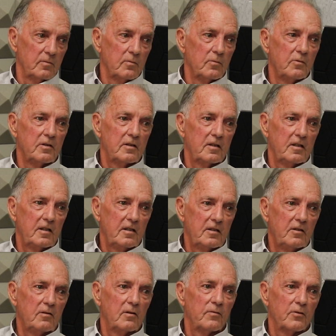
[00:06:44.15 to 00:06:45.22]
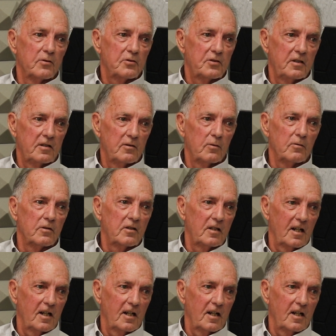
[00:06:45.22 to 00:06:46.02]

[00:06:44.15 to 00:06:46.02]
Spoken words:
with the University of North